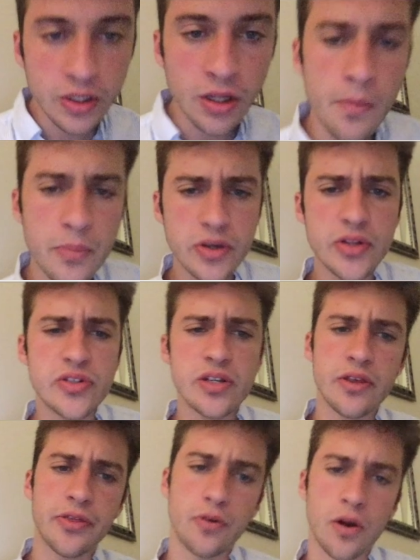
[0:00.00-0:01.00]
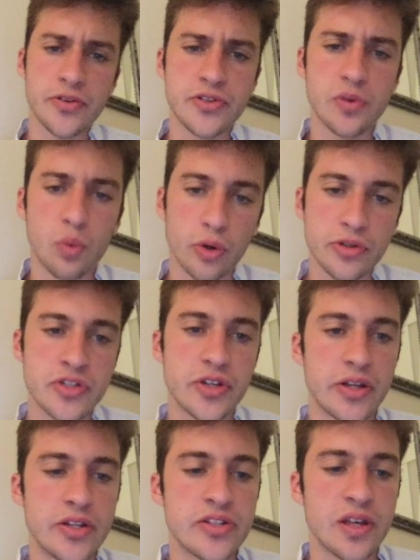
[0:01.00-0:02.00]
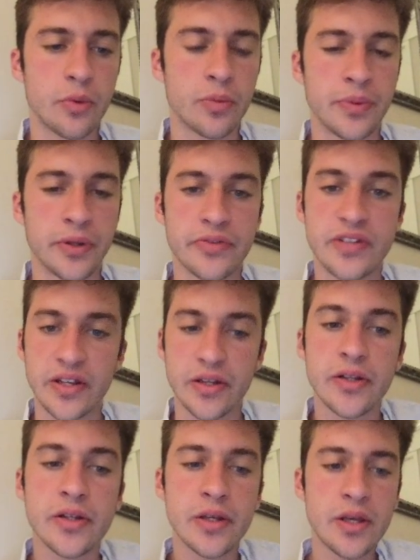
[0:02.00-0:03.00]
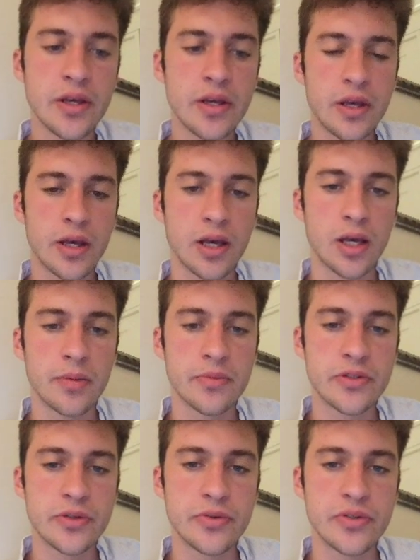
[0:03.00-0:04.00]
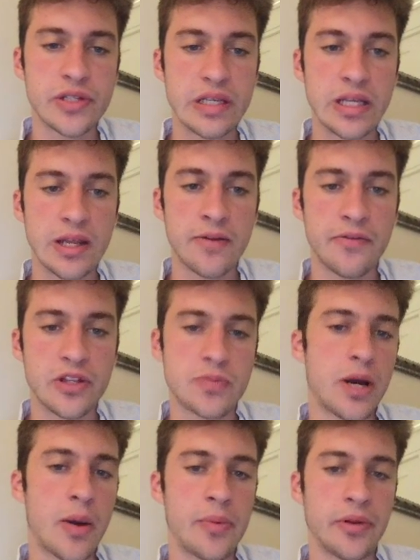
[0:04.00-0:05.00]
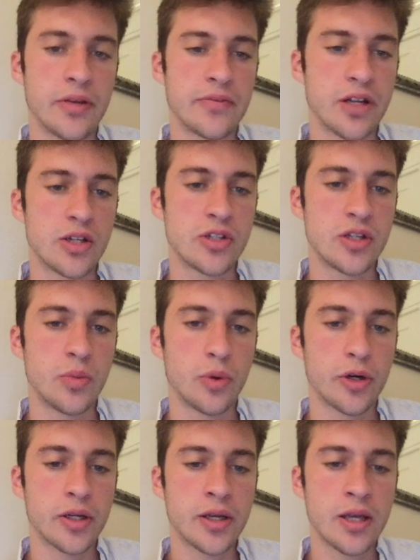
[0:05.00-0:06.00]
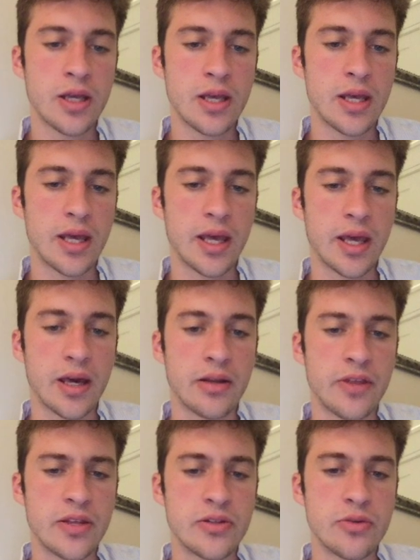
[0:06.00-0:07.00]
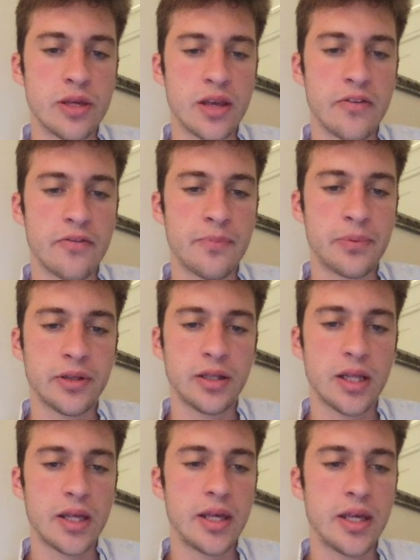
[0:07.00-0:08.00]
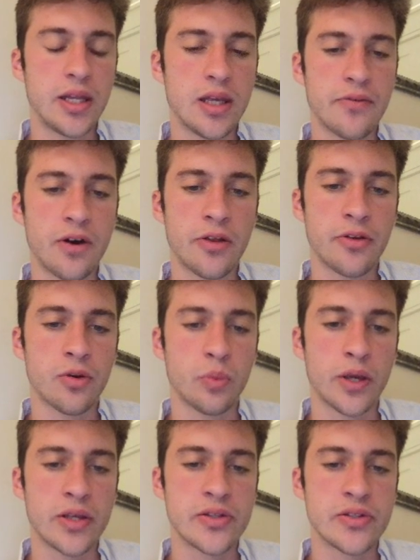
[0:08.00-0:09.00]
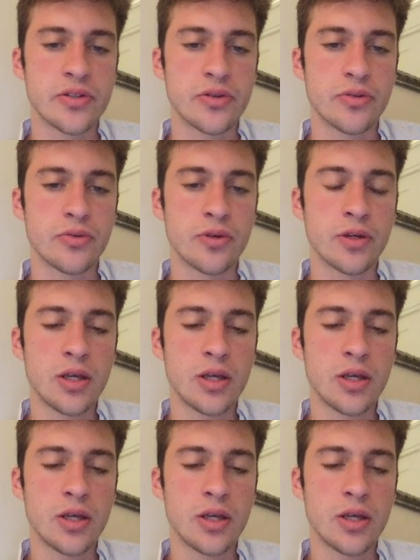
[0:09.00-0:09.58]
But you can see that there also were studies that were built in to see if this probability of touch did work. And they do give plenty of other ways to